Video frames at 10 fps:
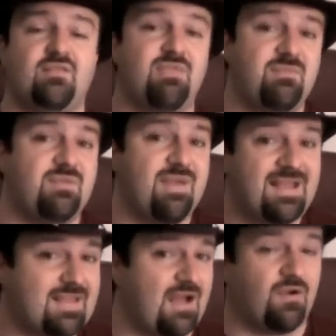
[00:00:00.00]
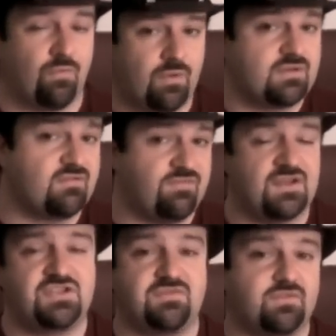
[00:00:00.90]
to maybe make that our one
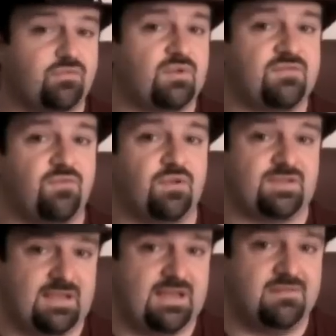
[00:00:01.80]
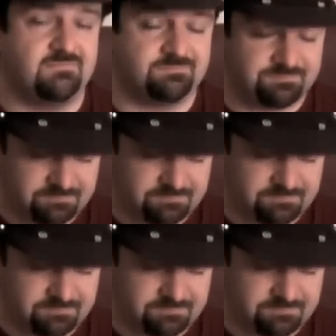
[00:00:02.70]
convention for 2014.